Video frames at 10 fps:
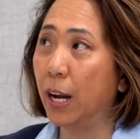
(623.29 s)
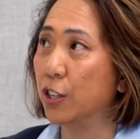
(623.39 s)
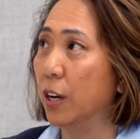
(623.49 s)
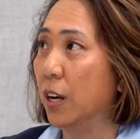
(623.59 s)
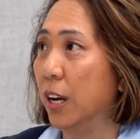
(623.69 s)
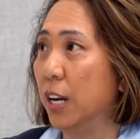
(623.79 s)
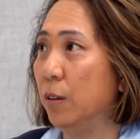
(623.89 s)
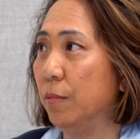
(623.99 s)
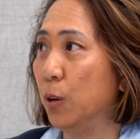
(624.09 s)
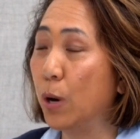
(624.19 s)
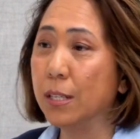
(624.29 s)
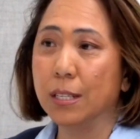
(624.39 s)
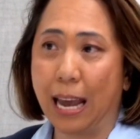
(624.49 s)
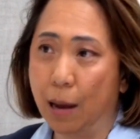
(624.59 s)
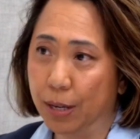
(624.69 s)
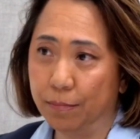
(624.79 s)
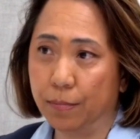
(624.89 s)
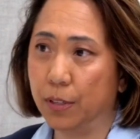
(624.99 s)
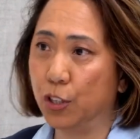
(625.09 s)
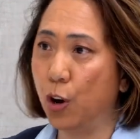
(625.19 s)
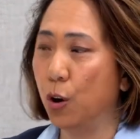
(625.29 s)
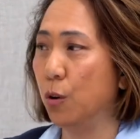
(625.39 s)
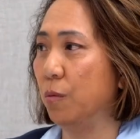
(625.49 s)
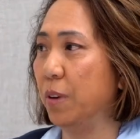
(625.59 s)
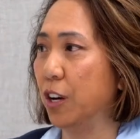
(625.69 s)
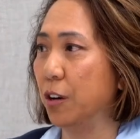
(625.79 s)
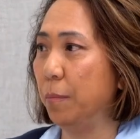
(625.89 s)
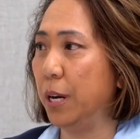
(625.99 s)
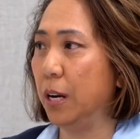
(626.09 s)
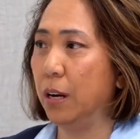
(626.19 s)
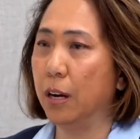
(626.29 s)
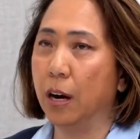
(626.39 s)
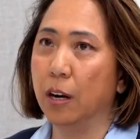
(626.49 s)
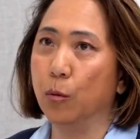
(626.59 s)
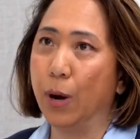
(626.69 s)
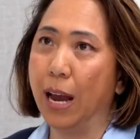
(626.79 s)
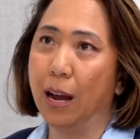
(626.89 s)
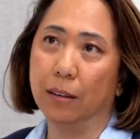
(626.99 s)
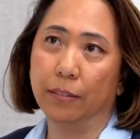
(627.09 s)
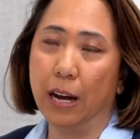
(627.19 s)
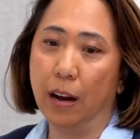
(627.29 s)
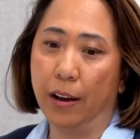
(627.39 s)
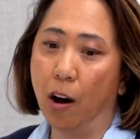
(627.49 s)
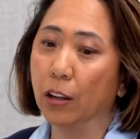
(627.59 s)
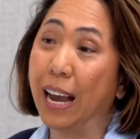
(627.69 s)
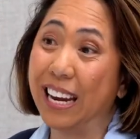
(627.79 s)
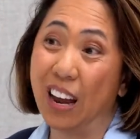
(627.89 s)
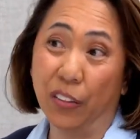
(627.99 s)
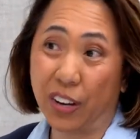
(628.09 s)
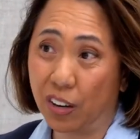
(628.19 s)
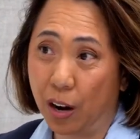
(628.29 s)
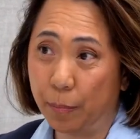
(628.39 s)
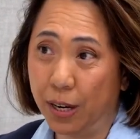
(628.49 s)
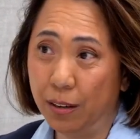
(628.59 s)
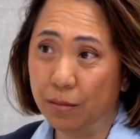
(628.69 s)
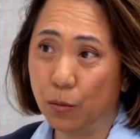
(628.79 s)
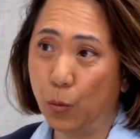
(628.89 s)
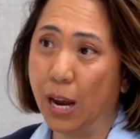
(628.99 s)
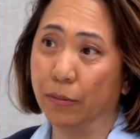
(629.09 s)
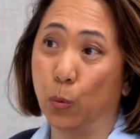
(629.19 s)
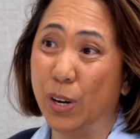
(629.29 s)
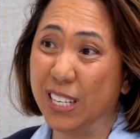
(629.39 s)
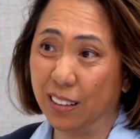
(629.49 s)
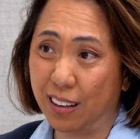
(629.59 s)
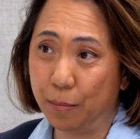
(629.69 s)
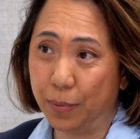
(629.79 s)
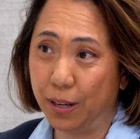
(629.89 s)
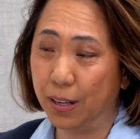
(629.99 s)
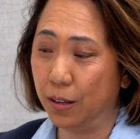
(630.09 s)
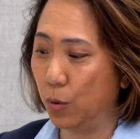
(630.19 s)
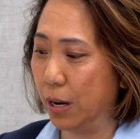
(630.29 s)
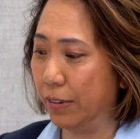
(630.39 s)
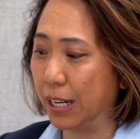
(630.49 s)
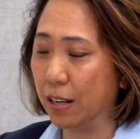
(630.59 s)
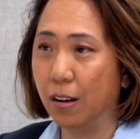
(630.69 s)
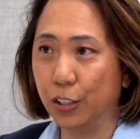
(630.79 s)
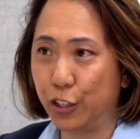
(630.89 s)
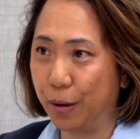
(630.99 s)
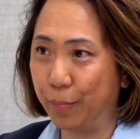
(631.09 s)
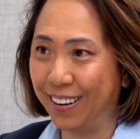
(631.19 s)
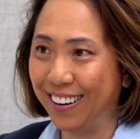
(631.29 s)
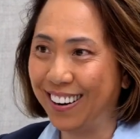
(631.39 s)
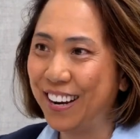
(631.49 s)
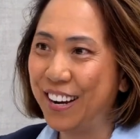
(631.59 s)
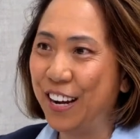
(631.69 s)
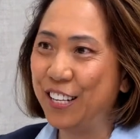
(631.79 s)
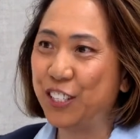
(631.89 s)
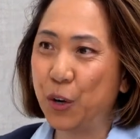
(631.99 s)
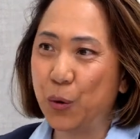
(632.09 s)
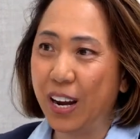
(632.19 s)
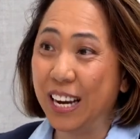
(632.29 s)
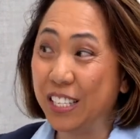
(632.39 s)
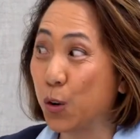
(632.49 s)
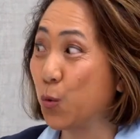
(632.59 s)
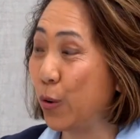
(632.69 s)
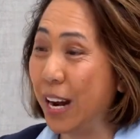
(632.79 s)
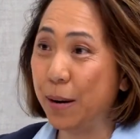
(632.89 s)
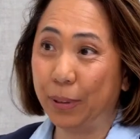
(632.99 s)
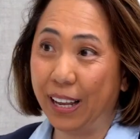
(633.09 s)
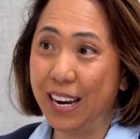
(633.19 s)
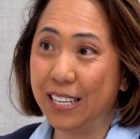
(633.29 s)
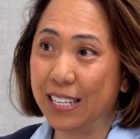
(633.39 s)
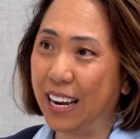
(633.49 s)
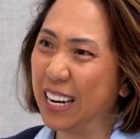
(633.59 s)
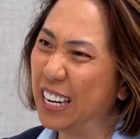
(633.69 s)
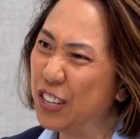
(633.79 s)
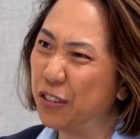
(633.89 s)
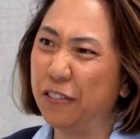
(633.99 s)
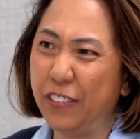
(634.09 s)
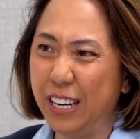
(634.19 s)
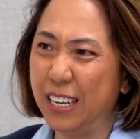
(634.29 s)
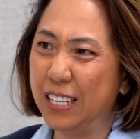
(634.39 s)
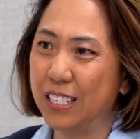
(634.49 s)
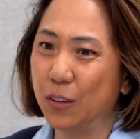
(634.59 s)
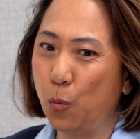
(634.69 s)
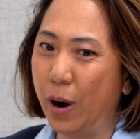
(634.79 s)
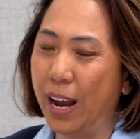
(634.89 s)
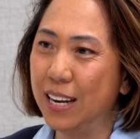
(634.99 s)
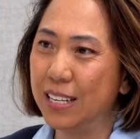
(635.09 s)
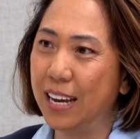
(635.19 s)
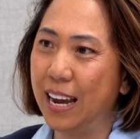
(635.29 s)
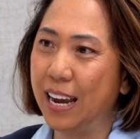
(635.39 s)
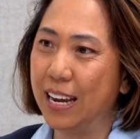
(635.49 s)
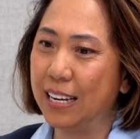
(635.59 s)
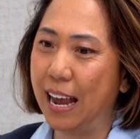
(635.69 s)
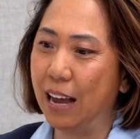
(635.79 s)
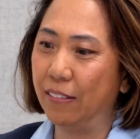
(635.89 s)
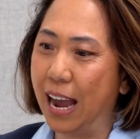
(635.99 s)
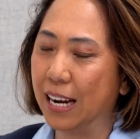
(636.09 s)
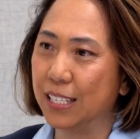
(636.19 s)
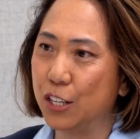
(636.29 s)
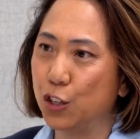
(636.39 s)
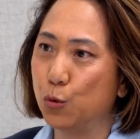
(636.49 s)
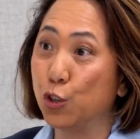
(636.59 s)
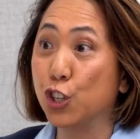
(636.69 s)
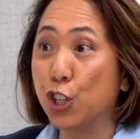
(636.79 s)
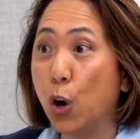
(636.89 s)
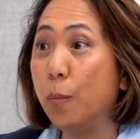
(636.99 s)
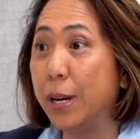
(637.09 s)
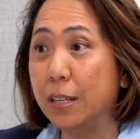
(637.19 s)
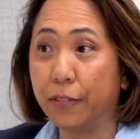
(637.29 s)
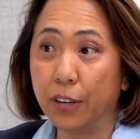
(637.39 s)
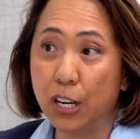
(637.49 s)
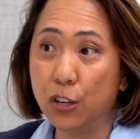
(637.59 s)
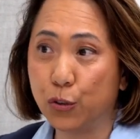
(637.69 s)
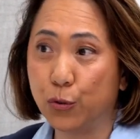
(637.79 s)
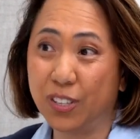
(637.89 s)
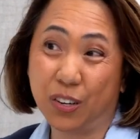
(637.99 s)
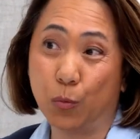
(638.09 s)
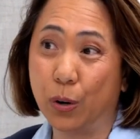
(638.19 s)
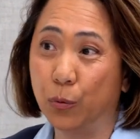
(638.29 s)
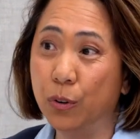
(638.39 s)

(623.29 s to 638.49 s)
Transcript: gosh. It runs the gamut. So it can be, we have an online healthcare company, we have a retail company, we have a technology company. And so it's a great place to kind of get your feet wet and have access to so many different industries under one